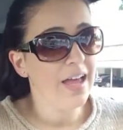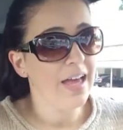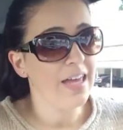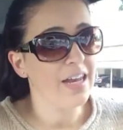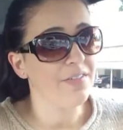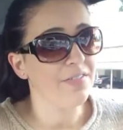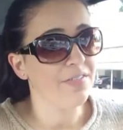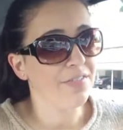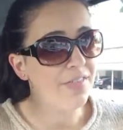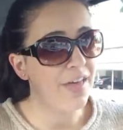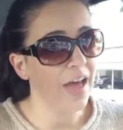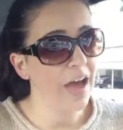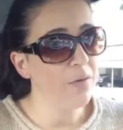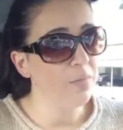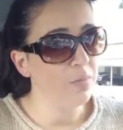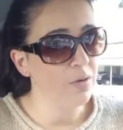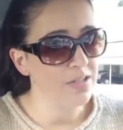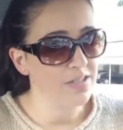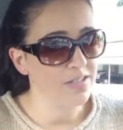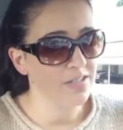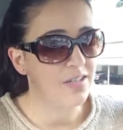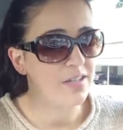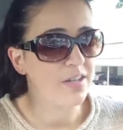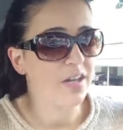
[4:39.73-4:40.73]
And if that
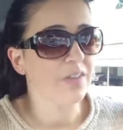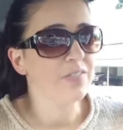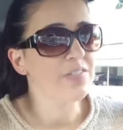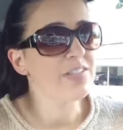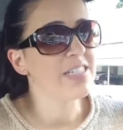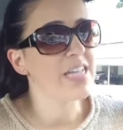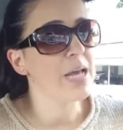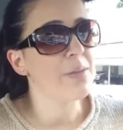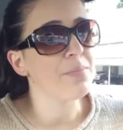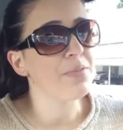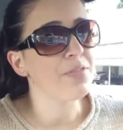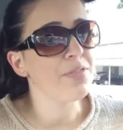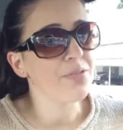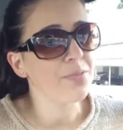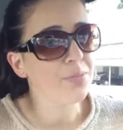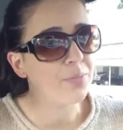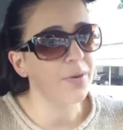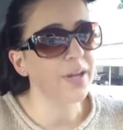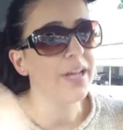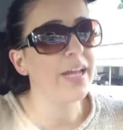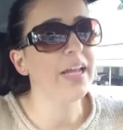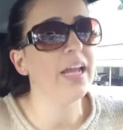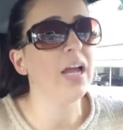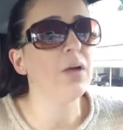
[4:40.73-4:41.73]
wasn't enough, step
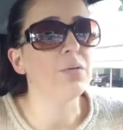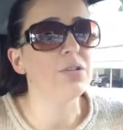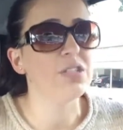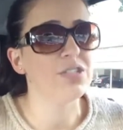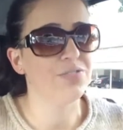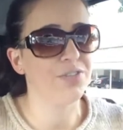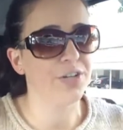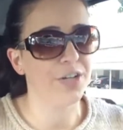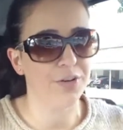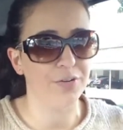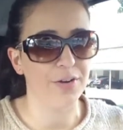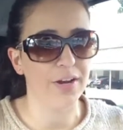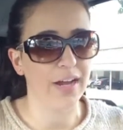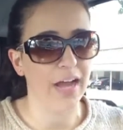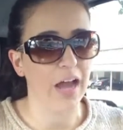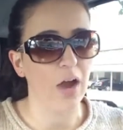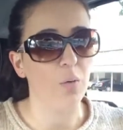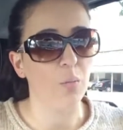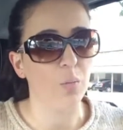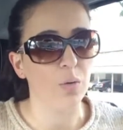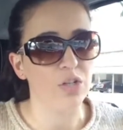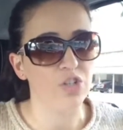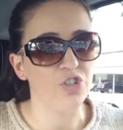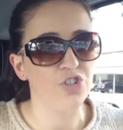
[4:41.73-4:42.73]
three was figuring
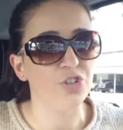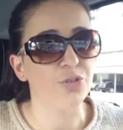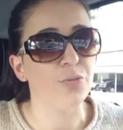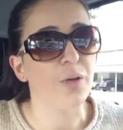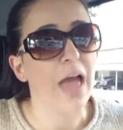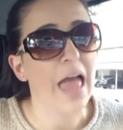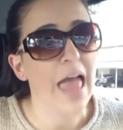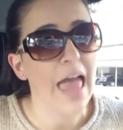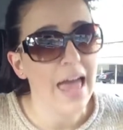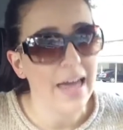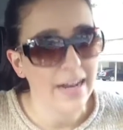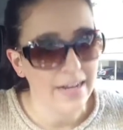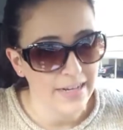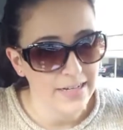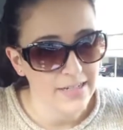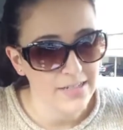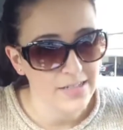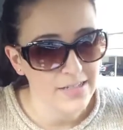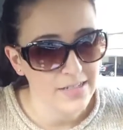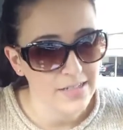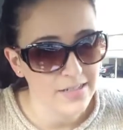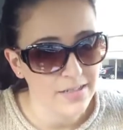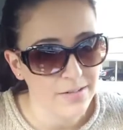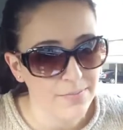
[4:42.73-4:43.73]
out when to
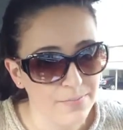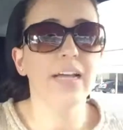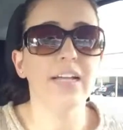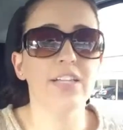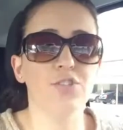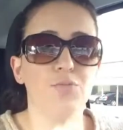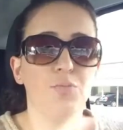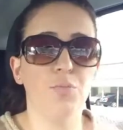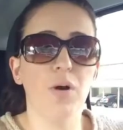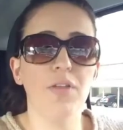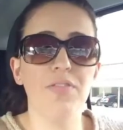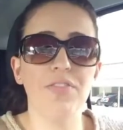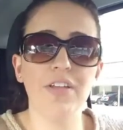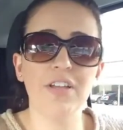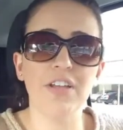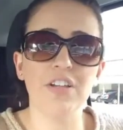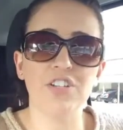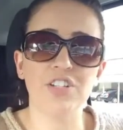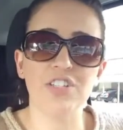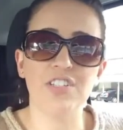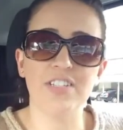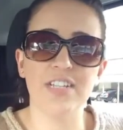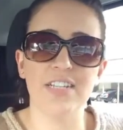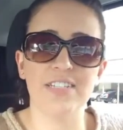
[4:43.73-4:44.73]
edit. It's one thing to
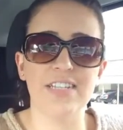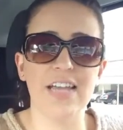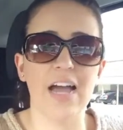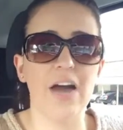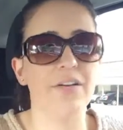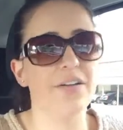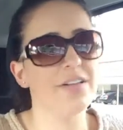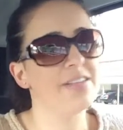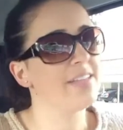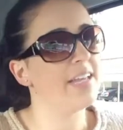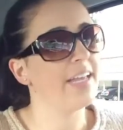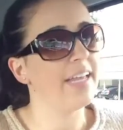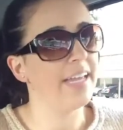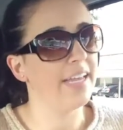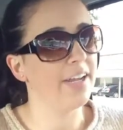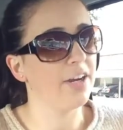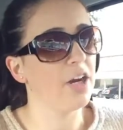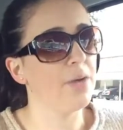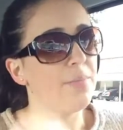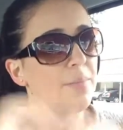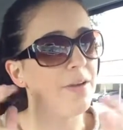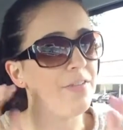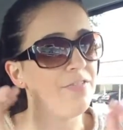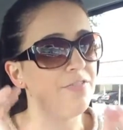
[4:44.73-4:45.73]
just sit down and say,
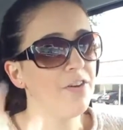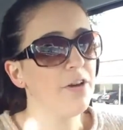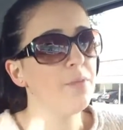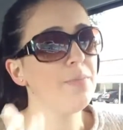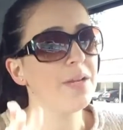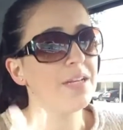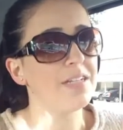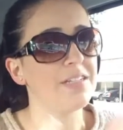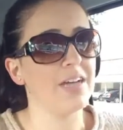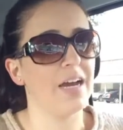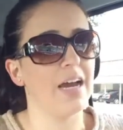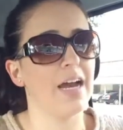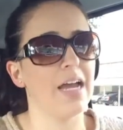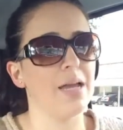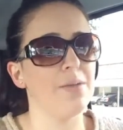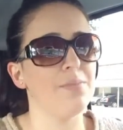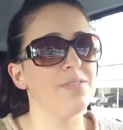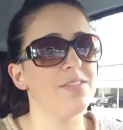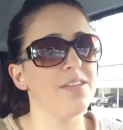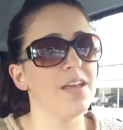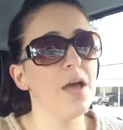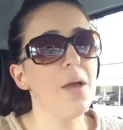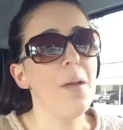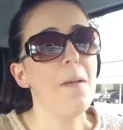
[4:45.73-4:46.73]
here are my filming
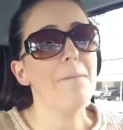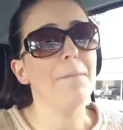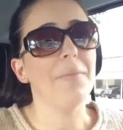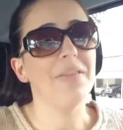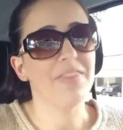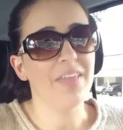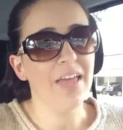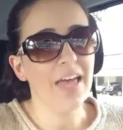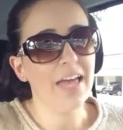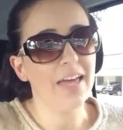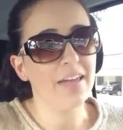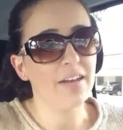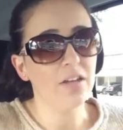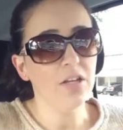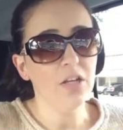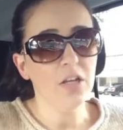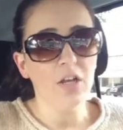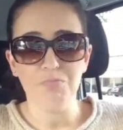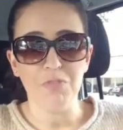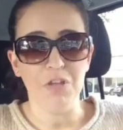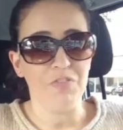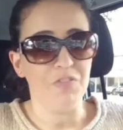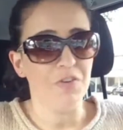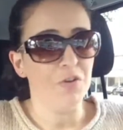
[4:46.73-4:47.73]
times, but then
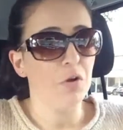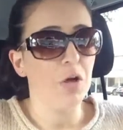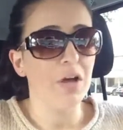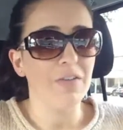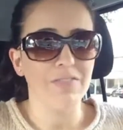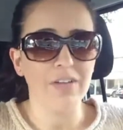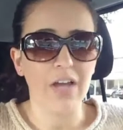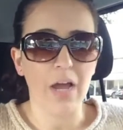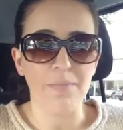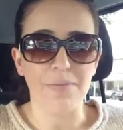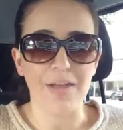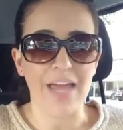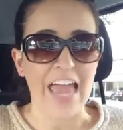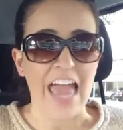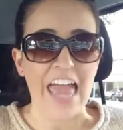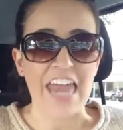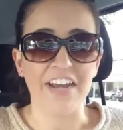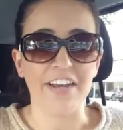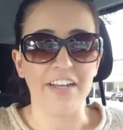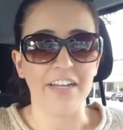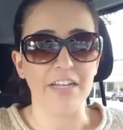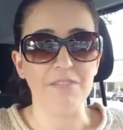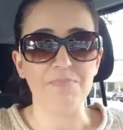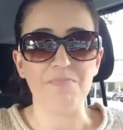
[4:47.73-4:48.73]
if you don't have time to
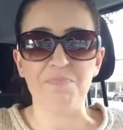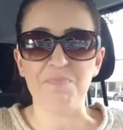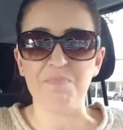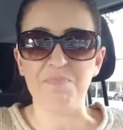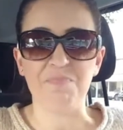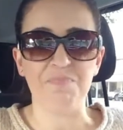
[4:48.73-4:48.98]
edit it,